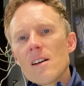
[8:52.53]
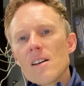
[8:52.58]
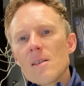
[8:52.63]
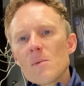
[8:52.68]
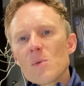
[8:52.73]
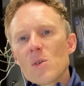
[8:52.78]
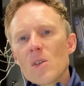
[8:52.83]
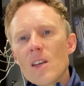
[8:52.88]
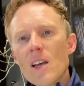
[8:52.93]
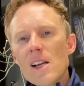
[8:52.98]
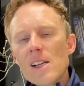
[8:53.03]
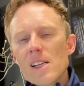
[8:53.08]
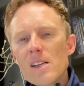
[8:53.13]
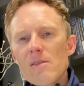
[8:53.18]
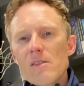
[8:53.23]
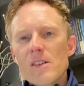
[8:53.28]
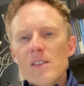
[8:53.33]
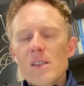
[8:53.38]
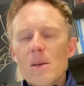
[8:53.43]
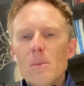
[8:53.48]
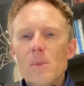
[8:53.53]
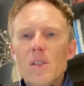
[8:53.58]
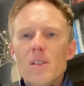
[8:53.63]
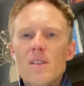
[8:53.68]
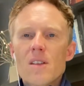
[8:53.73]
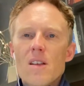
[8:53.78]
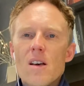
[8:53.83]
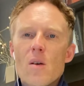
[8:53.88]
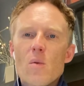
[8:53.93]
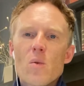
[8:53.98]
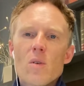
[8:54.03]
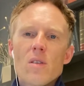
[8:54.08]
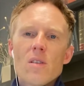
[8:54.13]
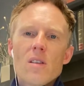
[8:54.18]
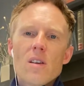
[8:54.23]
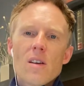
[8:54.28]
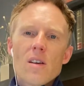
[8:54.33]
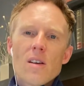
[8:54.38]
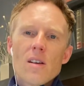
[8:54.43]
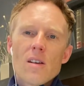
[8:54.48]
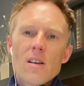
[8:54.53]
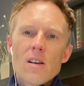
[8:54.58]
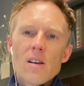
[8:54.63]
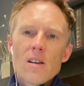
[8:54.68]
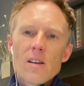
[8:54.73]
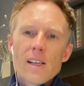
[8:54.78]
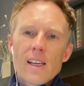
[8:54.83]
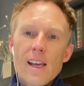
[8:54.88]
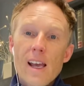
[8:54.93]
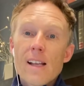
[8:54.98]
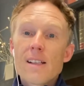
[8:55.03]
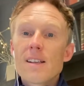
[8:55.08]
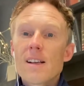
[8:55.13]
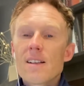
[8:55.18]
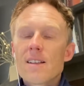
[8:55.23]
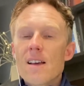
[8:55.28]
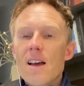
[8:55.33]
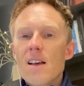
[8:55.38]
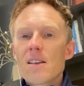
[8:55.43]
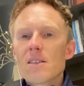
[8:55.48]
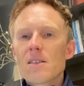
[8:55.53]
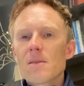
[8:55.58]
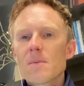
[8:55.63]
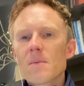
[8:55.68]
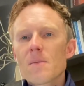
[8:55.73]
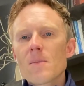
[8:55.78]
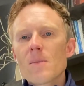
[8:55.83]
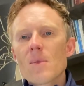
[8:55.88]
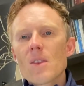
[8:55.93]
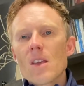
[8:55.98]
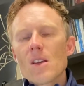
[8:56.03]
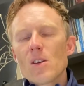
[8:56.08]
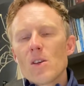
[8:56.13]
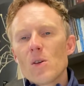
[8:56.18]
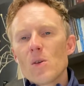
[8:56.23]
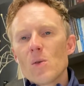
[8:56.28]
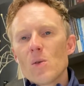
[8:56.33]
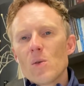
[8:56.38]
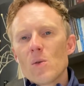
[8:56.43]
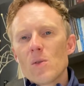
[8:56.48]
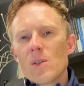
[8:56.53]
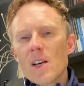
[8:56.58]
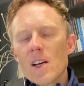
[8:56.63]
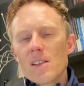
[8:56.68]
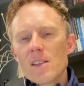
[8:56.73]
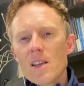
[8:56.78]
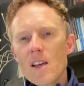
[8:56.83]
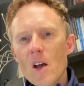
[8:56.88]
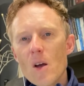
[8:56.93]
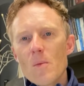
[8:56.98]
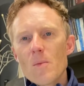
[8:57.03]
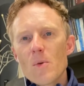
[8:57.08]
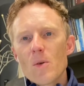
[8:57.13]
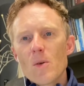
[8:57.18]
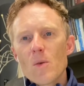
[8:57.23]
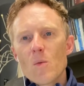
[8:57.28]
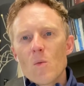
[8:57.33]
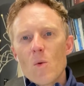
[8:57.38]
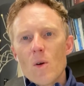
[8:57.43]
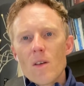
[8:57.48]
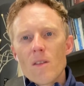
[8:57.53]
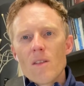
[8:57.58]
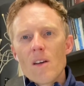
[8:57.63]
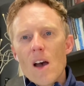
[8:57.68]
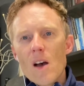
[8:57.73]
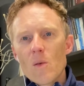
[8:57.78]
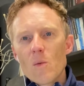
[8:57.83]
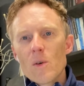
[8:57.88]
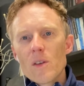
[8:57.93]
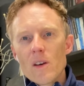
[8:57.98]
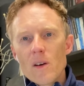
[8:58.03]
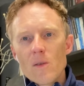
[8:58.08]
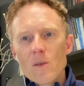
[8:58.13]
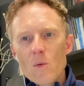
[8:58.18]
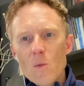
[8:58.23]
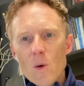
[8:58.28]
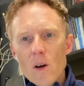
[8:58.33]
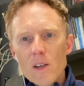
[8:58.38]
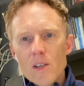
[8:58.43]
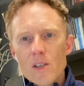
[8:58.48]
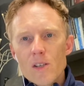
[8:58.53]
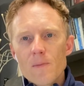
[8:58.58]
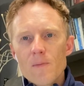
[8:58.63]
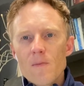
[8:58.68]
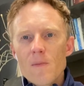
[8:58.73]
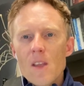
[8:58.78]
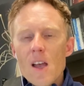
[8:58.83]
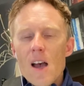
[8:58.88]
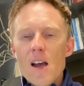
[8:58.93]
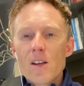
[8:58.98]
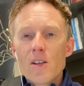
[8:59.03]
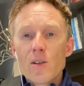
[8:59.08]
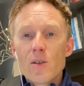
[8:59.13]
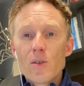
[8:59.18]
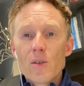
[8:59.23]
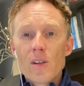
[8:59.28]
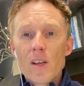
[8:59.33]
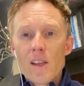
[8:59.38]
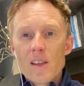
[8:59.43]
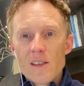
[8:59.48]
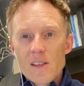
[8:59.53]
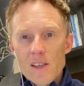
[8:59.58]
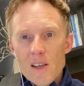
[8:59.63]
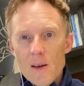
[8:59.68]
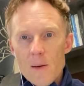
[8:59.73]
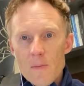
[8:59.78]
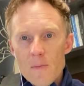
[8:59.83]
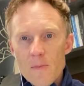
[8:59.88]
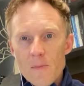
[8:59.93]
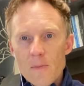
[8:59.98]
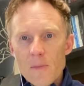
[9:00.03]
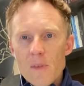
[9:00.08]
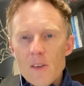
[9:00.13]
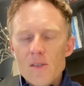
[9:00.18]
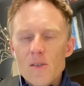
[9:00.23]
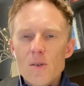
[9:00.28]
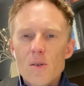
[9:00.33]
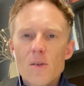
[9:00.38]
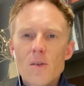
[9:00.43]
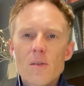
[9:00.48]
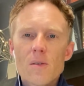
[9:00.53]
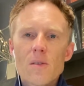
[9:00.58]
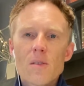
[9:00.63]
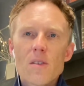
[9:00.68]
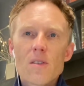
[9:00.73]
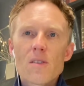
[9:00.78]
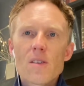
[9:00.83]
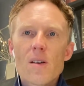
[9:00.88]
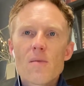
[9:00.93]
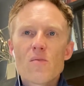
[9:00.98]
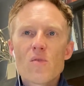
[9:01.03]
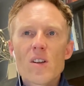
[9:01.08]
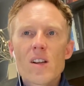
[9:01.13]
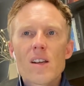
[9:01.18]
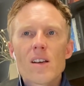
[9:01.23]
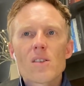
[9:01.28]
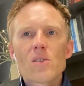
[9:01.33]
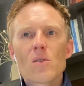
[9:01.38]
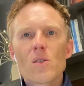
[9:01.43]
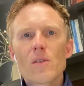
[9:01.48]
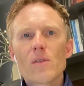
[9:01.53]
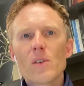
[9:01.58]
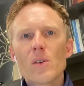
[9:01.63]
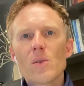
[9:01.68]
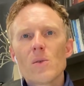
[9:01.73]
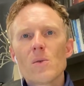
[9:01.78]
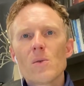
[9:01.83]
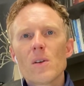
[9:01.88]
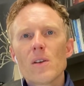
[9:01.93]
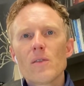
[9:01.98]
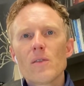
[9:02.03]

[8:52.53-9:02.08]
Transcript: So the idea is similar to that with the gating test. You test the output with and without the wedge, and you should get the same reading. So if you